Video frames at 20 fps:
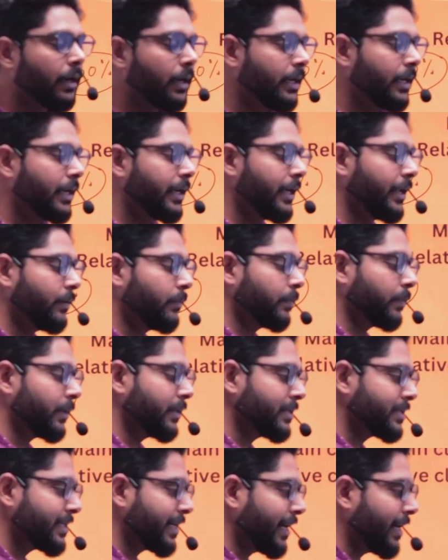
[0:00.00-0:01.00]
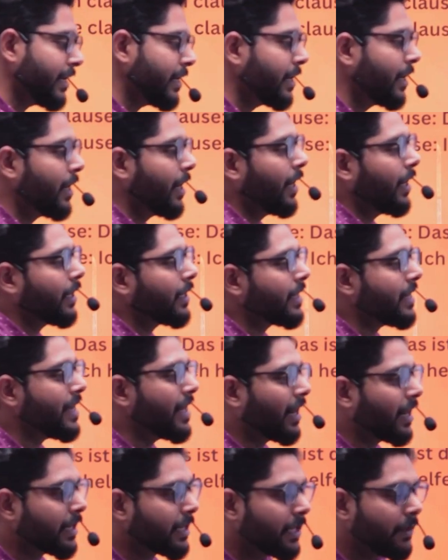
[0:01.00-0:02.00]
100%
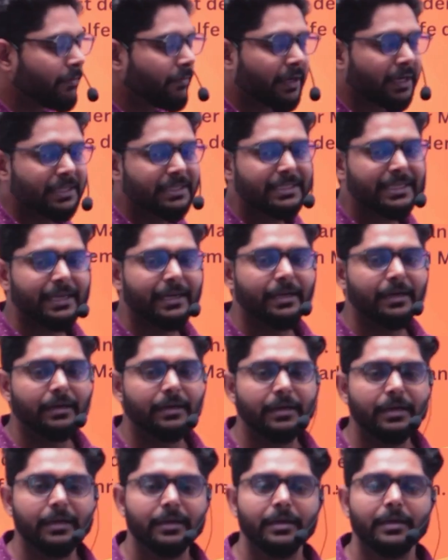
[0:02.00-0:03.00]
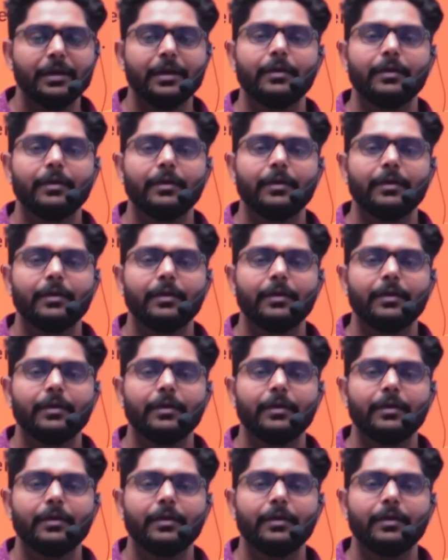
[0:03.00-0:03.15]
dative considered,